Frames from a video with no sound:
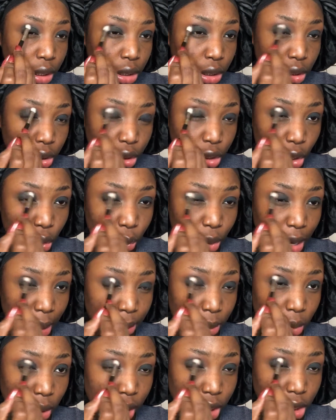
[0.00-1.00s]
So what
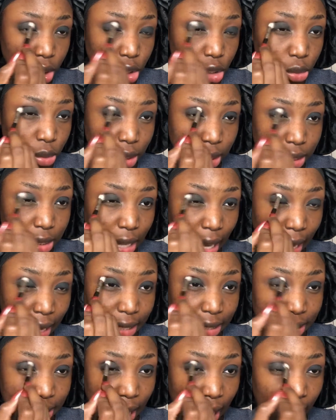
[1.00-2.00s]
I'm going to do is,
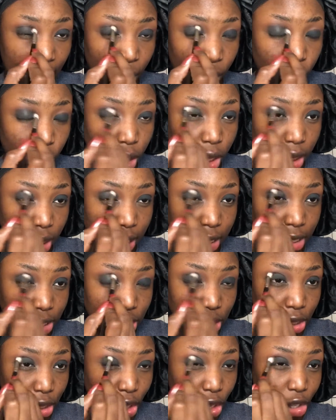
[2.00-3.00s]
as I work
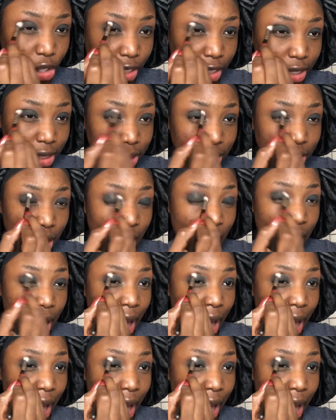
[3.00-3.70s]
into the crease,